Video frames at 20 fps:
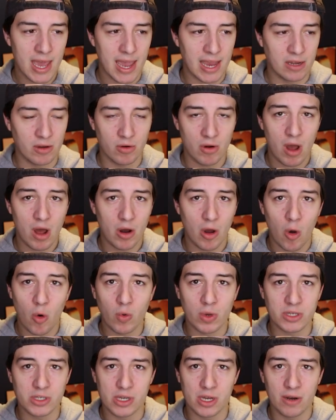And you're not
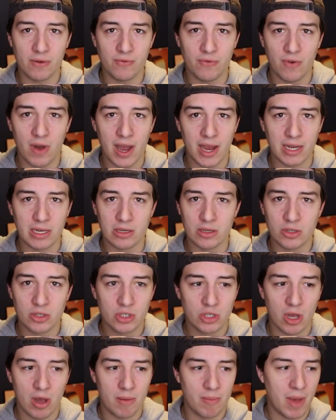always going to find
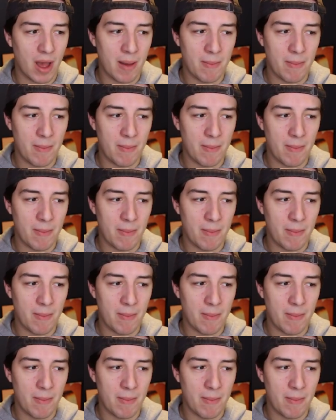some